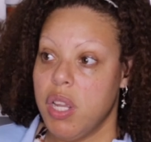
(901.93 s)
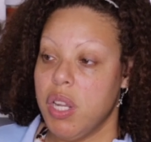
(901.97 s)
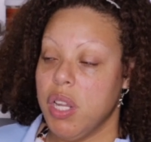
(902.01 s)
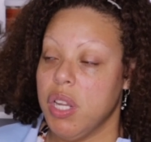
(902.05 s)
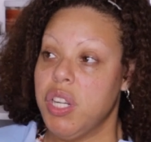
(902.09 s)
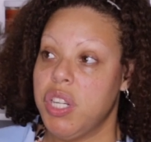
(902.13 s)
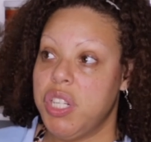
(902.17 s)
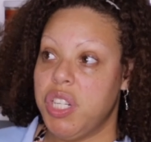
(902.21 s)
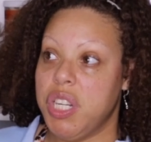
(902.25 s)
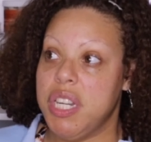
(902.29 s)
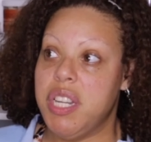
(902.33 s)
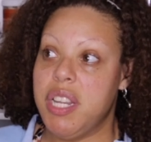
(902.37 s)

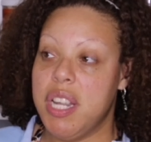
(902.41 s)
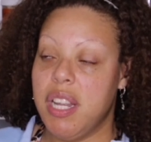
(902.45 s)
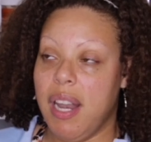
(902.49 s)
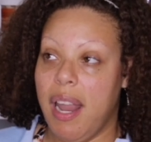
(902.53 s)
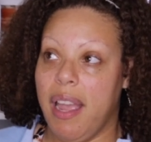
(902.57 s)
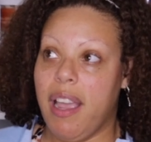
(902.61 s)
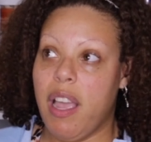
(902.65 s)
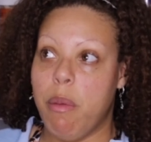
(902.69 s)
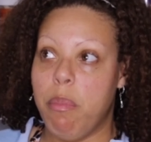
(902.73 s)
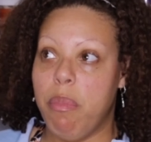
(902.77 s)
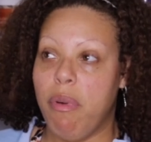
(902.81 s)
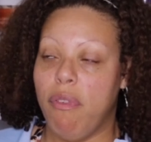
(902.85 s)
She did
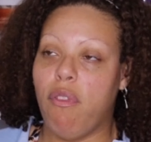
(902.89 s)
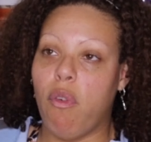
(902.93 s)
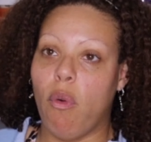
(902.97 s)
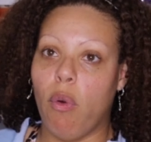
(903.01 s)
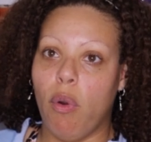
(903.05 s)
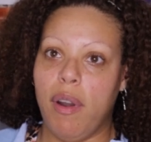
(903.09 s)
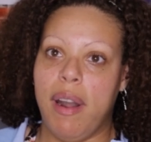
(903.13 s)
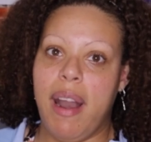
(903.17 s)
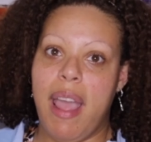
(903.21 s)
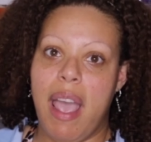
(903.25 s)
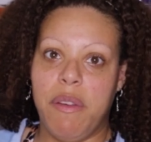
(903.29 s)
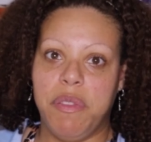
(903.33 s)
like a
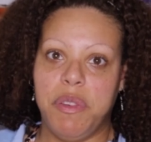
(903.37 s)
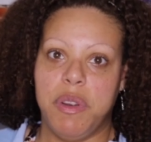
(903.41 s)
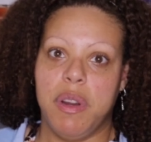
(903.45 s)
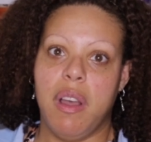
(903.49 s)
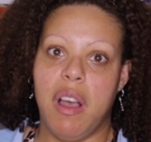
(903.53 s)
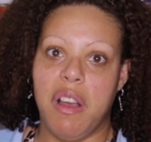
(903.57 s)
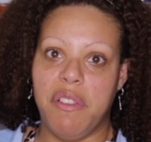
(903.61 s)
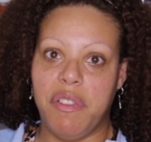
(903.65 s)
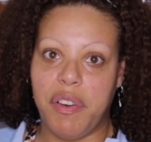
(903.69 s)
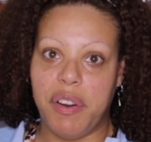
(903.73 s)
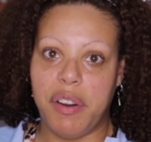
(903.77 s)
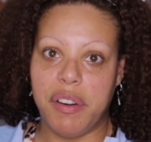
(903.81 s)
before and after
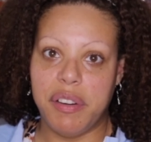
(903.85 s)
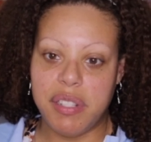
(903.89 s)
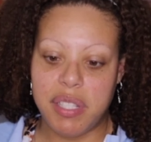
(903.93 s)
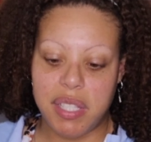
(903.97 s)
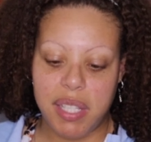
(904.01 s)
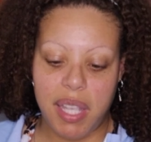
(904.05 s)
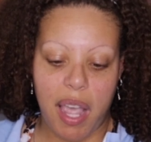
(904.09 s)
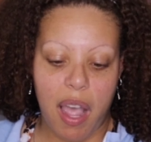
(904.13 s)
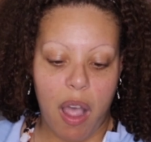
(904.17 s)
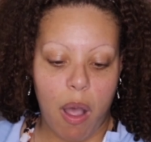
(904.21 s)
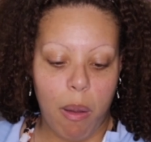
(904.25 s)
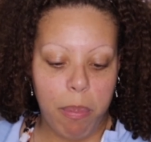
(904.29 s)
of her
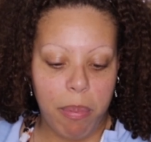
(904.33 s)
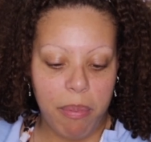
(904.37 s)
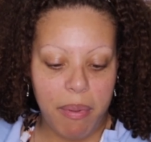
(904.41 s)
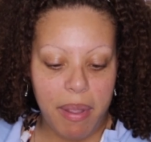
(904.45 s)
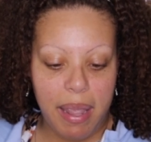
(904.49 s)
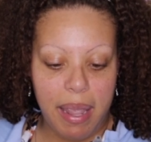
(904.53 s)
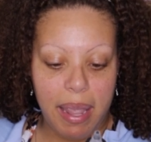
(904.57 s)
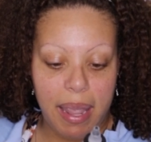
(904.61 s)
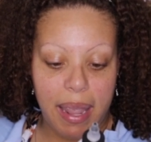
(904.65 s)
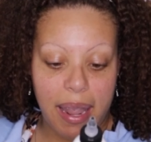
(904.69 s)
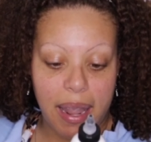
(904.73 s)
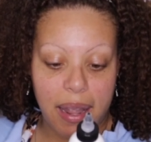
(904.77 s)
scalp.
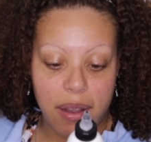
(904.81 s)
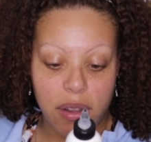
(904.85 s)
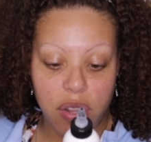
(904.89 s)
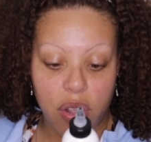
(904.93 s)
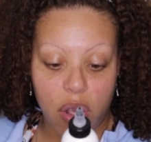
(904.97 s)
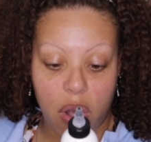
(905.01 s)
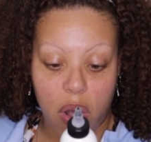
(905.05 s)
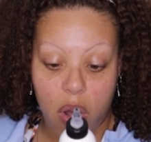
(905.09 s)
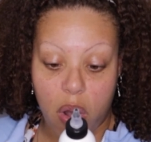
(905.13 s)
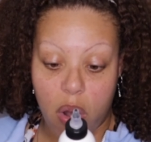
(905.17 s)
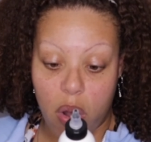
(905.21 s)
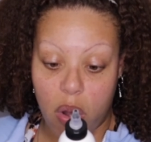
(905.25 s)
And
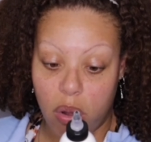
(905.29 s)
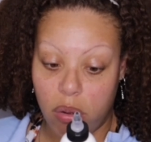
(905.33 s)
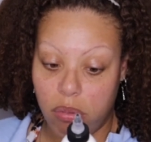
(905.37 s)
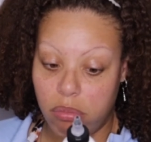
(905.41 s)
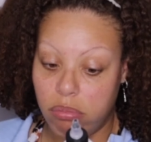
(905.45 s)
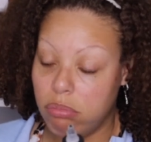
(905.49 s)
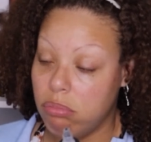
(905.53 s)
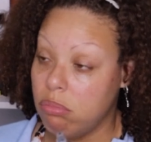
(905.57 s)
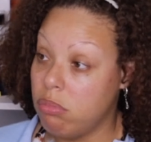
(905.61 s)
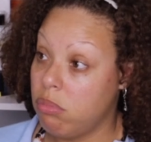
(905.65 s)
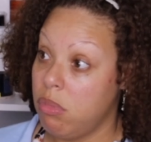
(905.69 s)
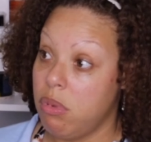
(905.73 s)
y'all,
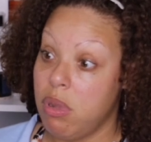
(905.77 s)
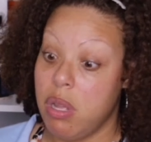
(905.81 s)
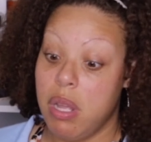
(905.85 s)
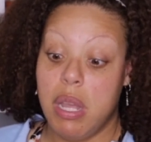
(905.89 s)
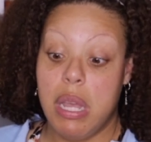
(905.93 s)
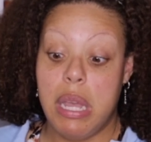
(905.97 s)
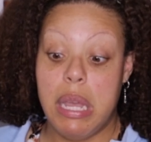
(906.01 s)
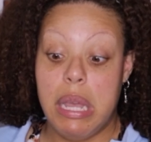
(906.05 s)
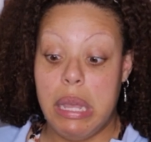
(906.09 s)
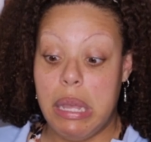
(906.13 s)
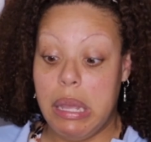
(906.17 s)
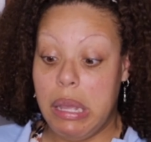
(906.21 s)

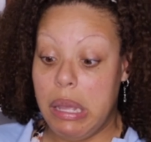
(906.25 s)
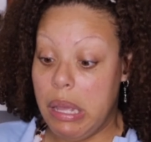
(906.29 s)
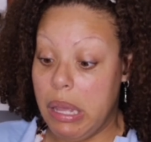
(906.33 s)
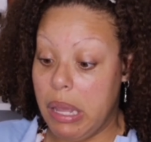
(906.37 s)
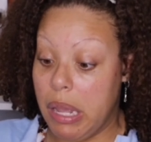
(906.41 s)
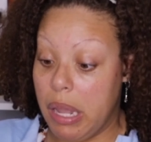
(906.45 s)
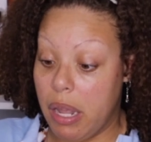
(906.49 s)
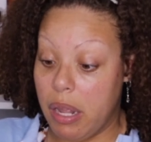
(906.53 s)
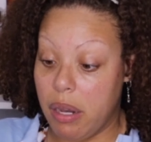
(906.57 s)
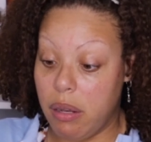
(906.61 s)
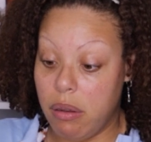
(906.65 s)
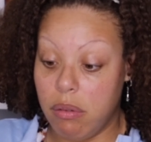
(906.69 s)

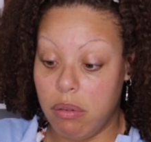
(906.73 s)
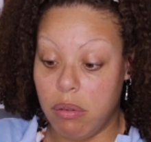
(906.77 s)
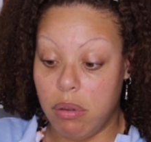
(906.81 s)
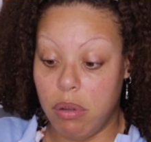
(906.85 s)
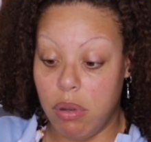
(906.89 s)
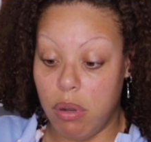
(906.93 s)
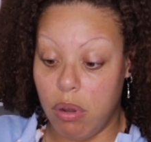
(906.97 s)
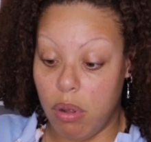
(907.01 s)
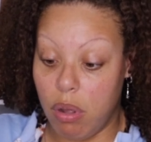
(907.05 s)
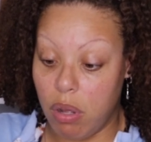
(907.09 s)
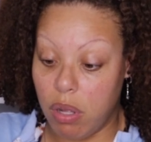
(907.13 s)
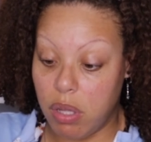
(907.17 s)
it
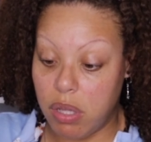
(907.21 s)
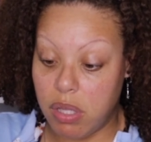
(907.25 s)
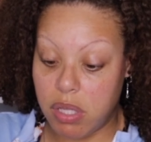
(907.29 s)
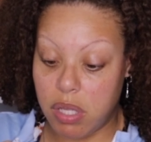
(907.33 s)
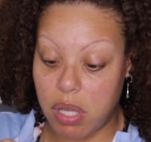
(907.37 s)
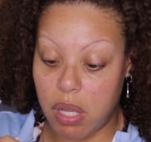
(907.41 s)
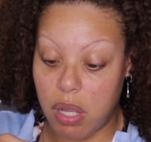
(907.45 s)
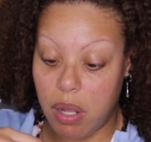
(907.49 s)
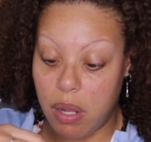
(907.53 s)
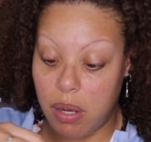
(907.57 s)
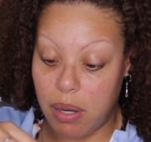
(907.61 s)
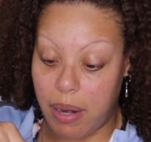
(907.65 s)

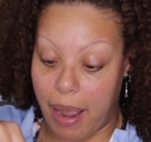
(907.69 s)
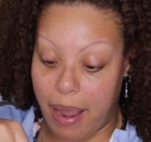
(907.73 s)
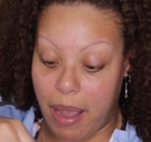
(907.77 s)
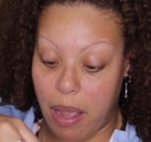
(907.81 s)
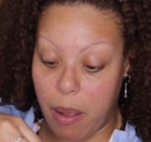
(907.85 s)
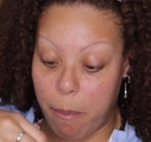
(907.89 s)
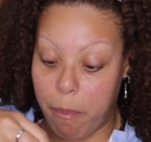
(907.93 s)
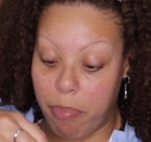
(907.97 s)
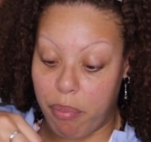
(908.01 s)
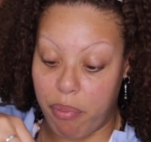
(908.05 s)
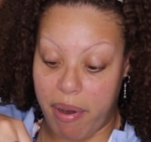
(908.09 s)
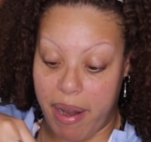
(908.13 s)
looked like
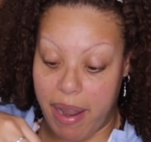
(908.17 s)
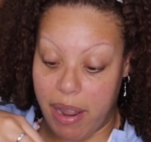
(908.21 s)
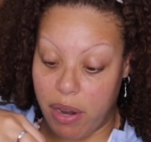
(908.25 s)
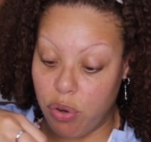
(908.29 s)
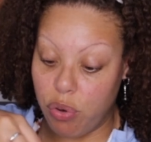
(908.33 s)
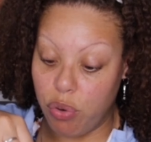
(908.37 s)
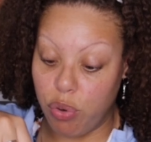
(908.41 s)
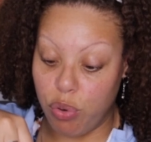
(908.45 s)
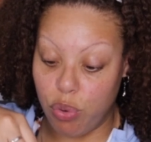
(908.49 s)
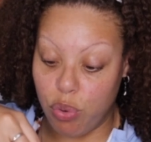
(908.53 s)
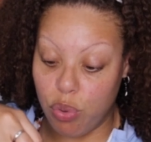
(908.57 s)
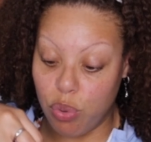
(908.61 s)

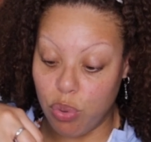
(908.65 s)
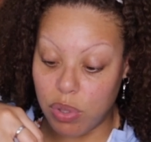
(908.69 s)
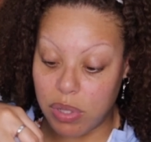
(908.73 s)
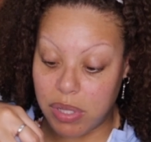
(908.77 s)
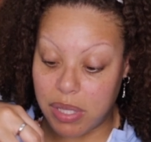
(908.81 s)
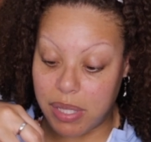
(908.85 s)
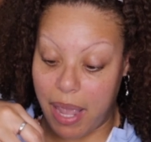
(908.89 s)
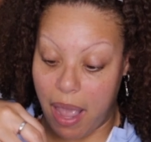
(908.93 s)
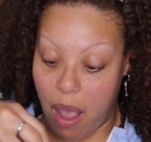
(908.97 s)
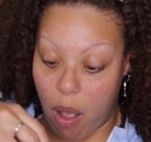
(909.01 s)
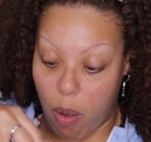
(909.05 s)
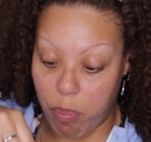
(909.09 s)
brand new
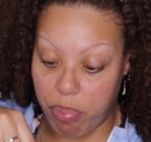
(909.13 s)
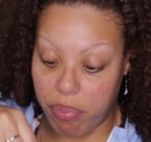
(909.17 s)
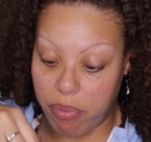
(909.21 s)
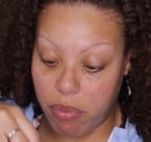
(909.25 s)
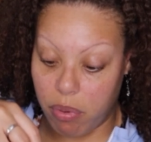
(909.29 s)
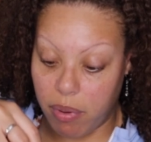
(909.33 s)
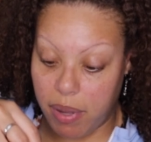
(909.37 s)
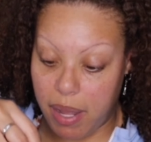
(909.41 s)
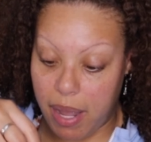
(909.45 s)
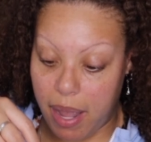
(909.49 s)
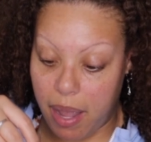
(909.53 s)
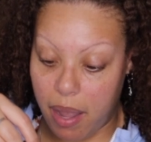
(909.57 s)
scalp,
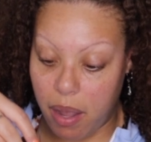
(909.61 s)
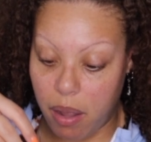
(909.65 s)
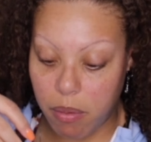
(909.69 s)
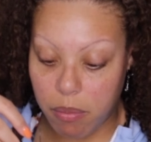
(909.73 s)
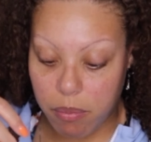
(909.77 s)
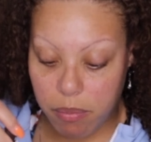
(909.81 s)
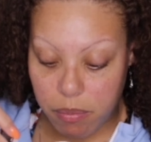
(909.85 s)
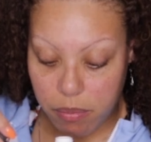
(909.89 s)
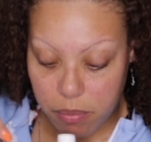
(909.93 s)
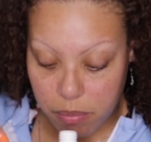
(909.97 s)
okay?